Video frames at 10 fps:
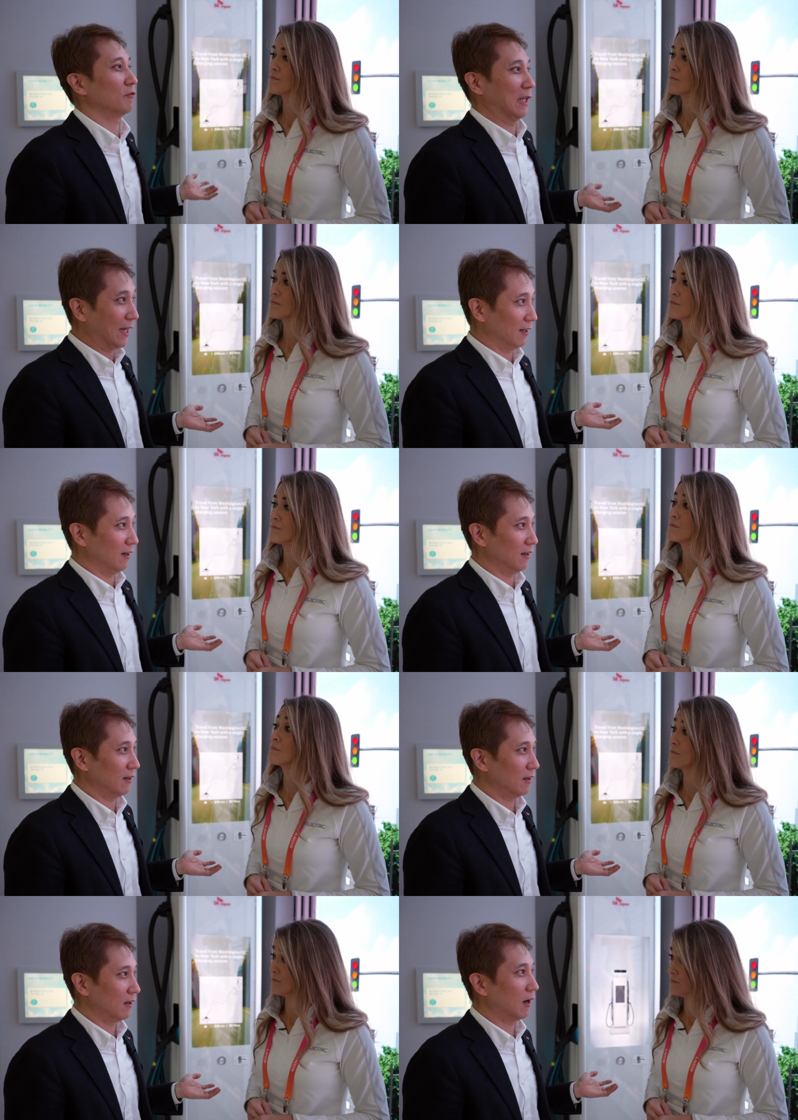Speaker 1: of data
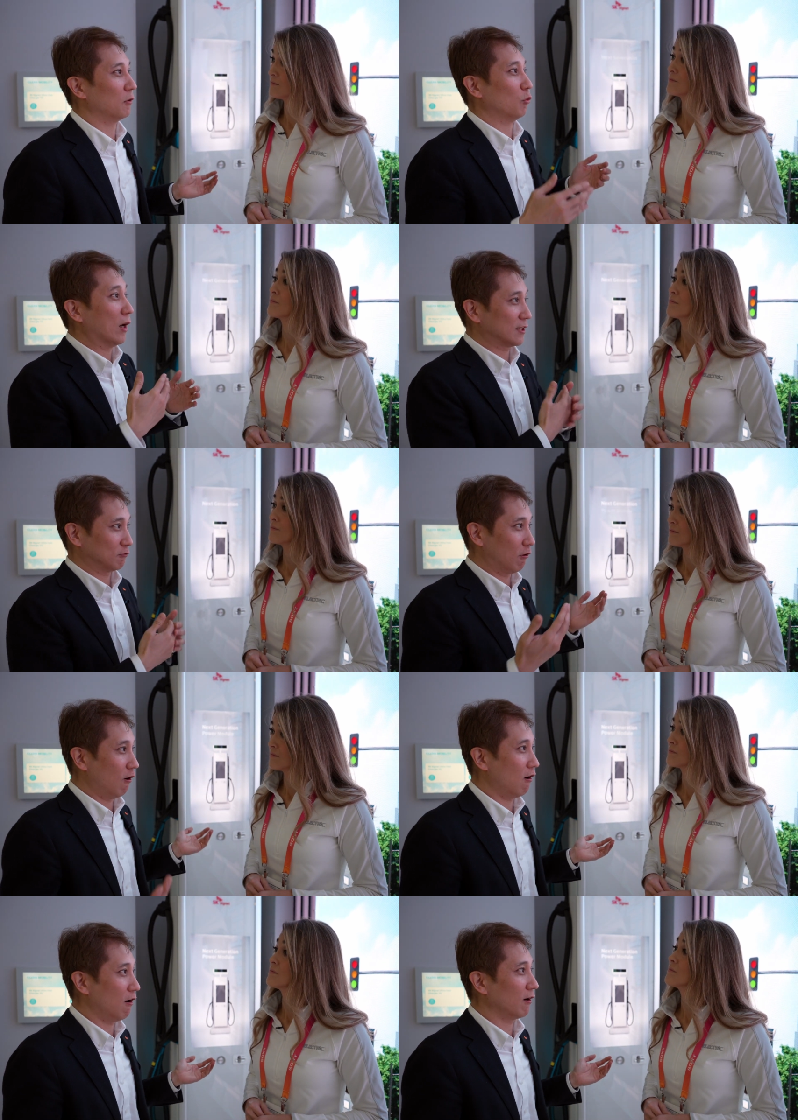on what's
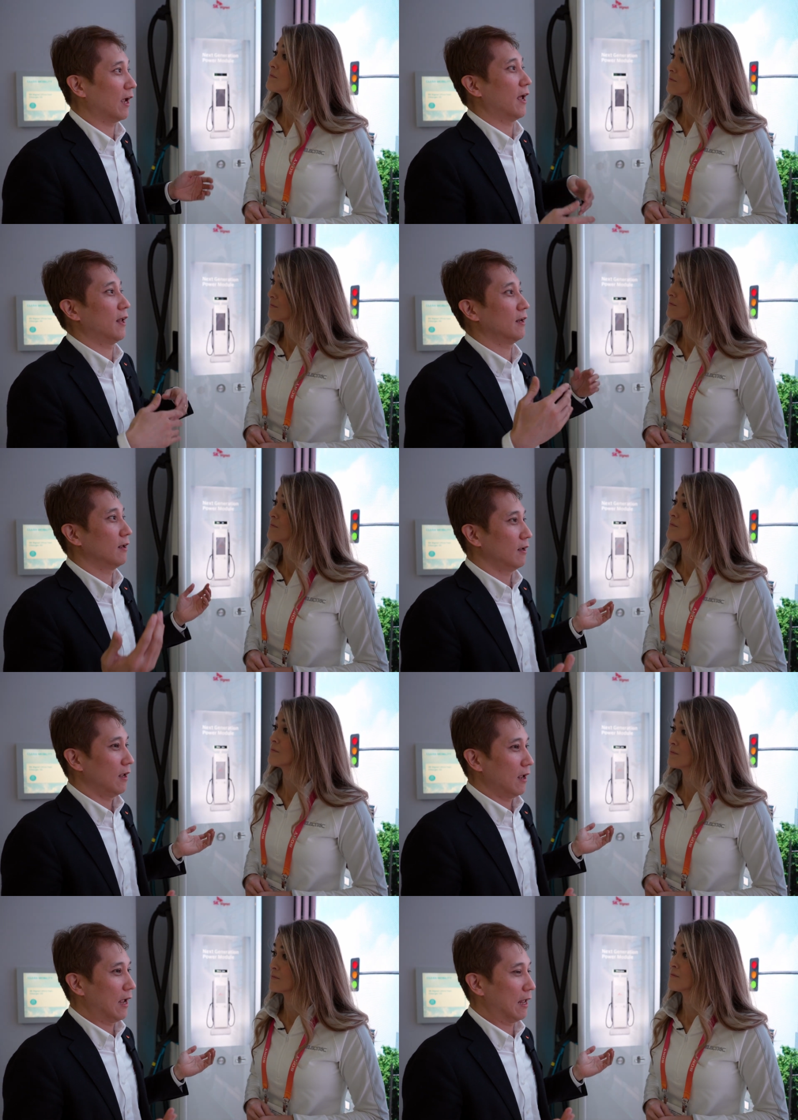wrong,
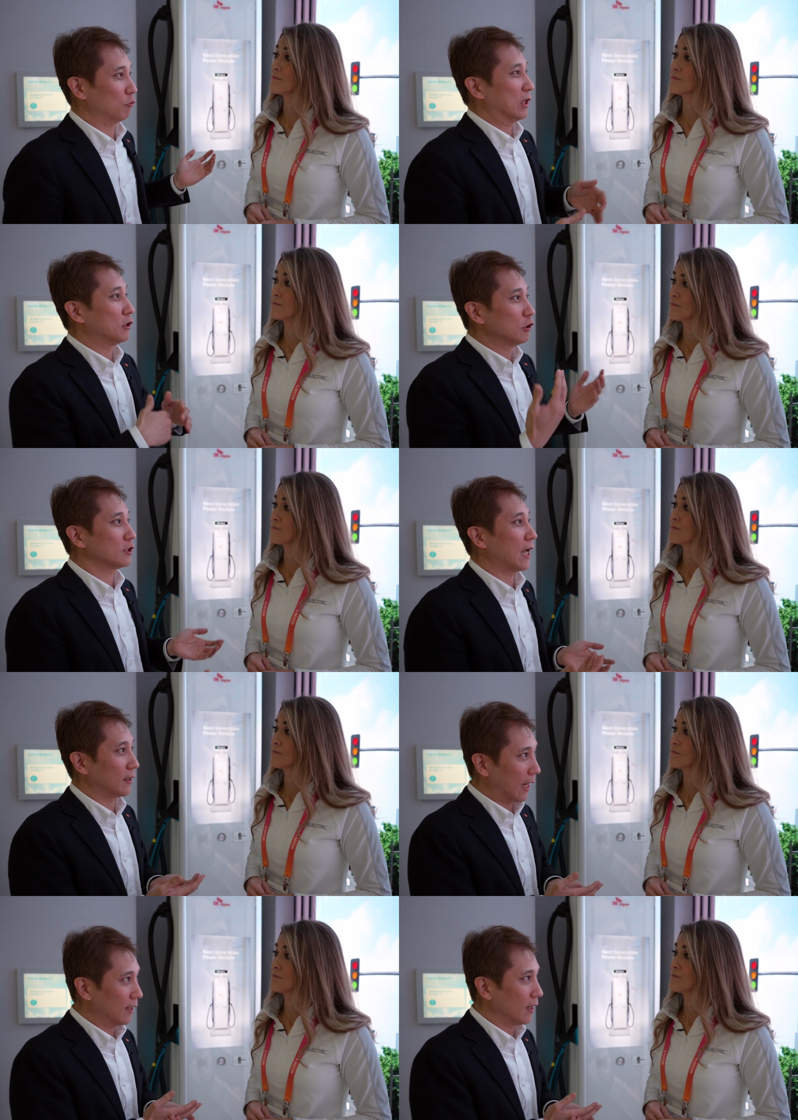and we use
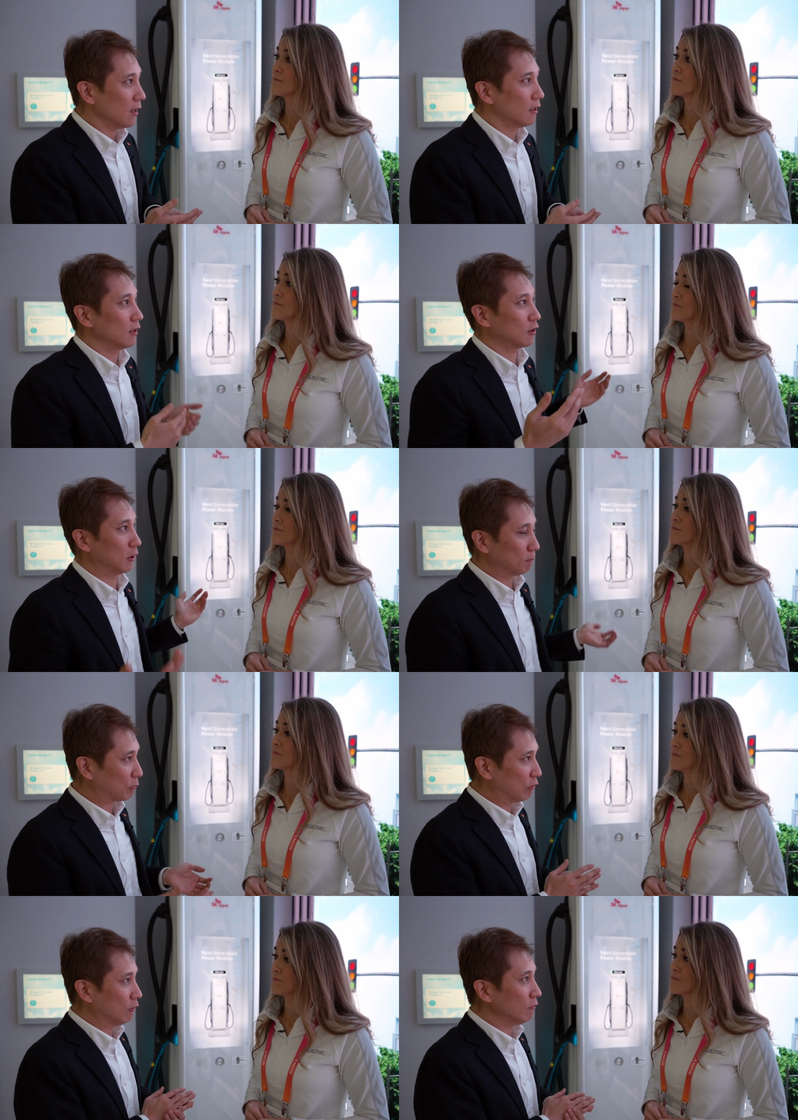that data to
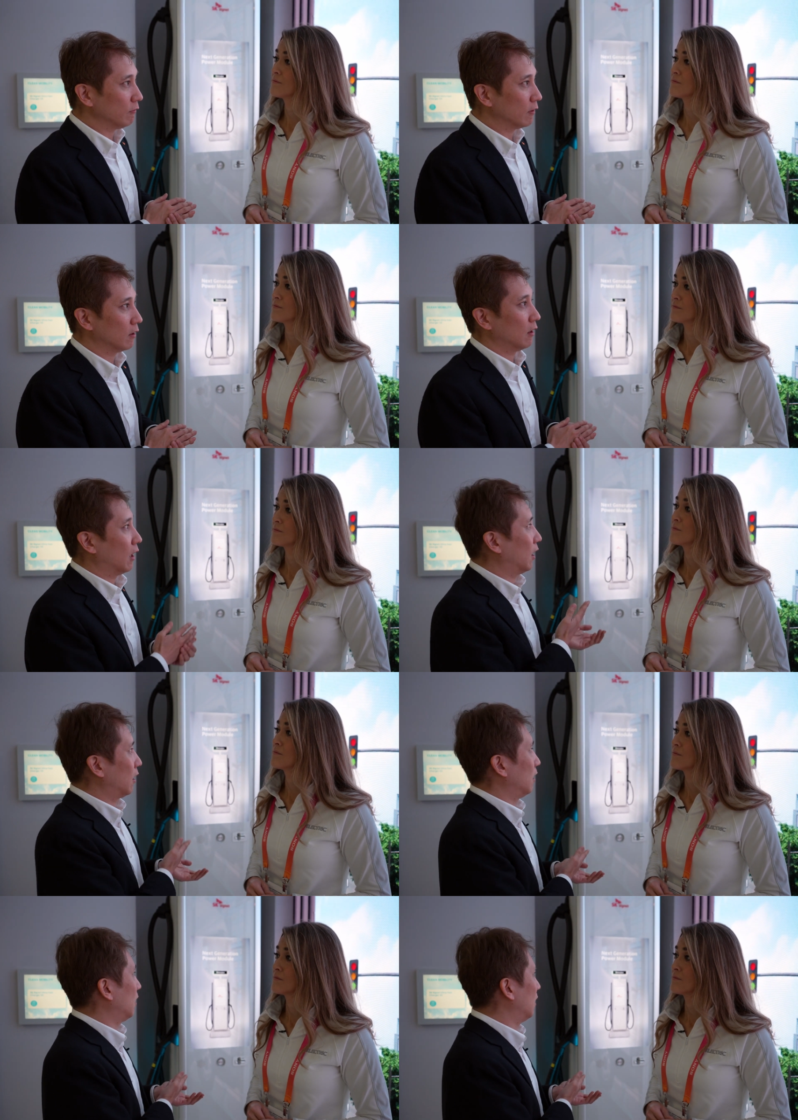improve
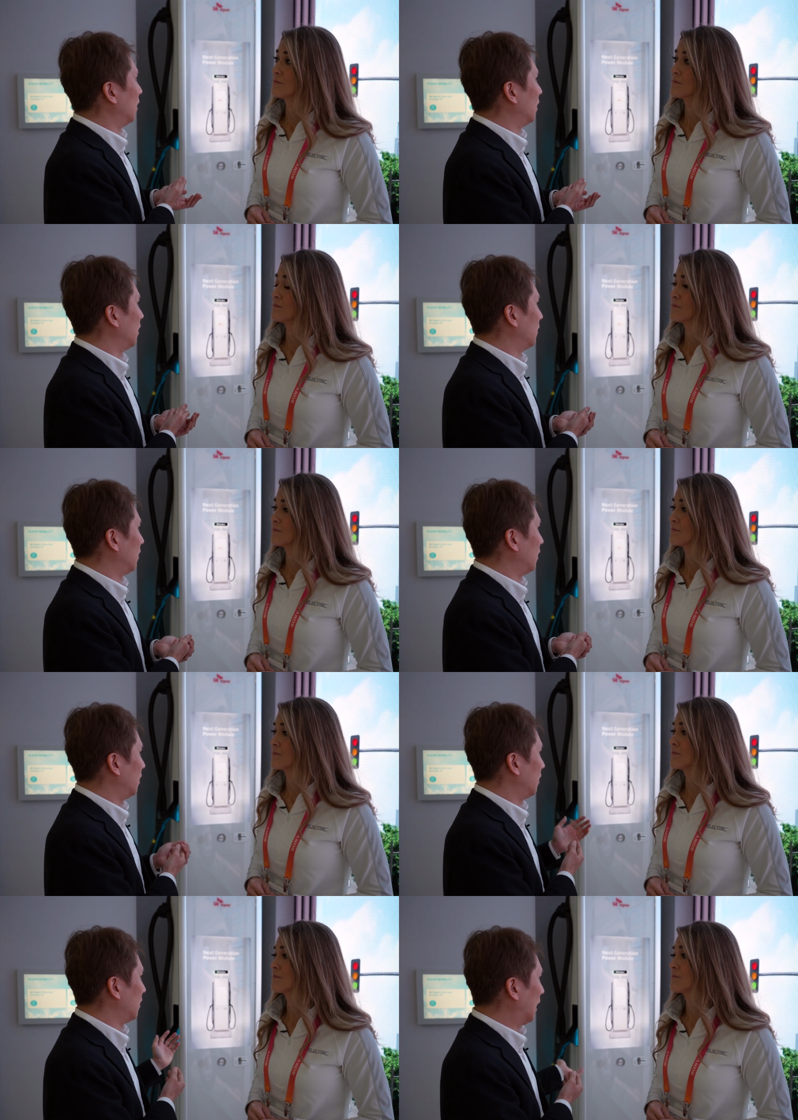
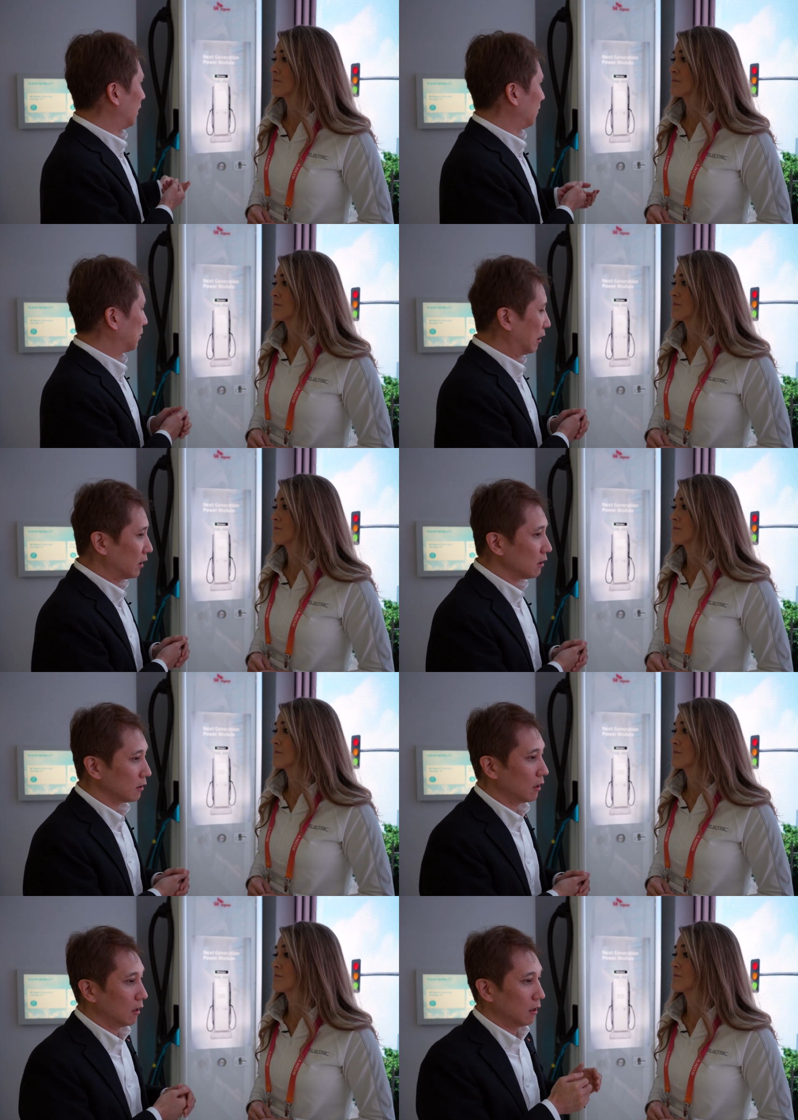our
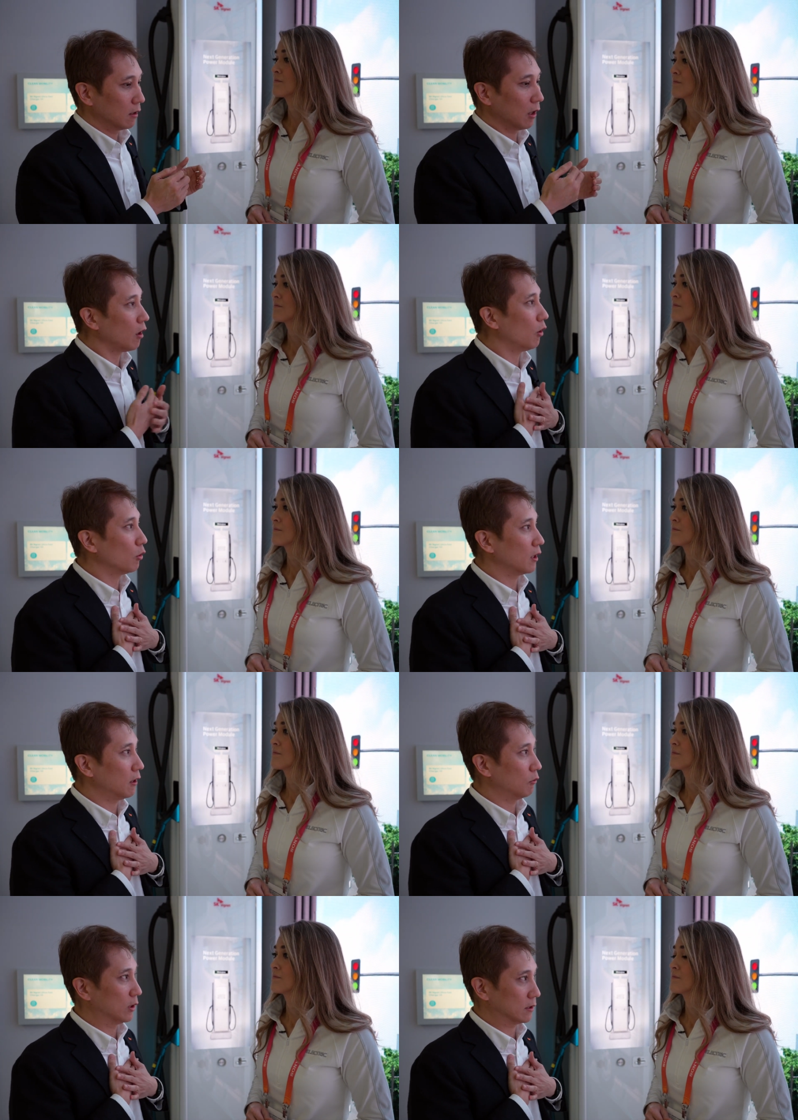product, not
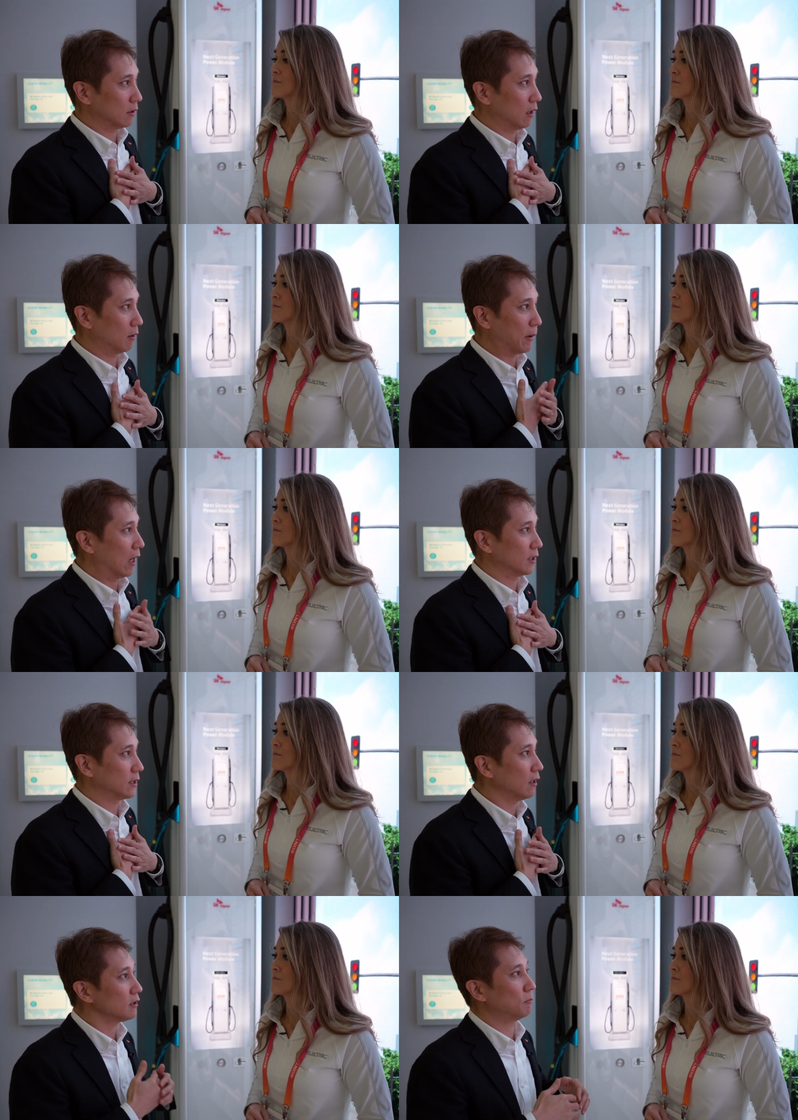only with by
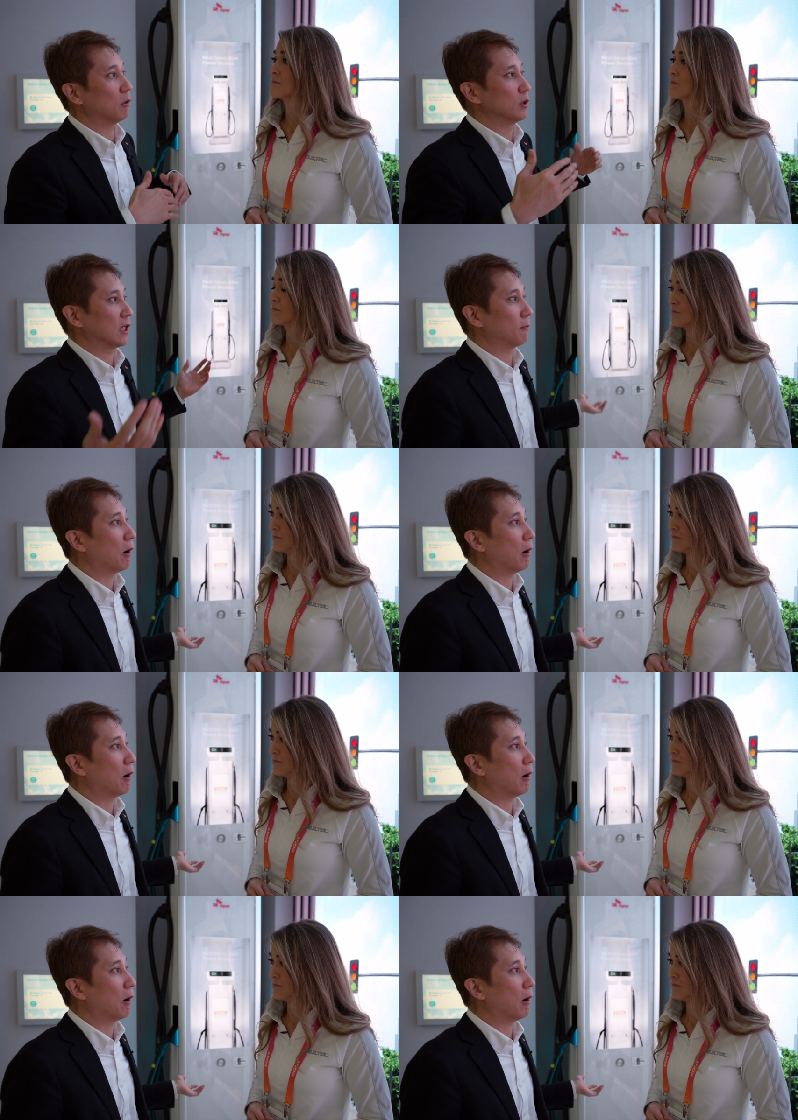ourselves, but with our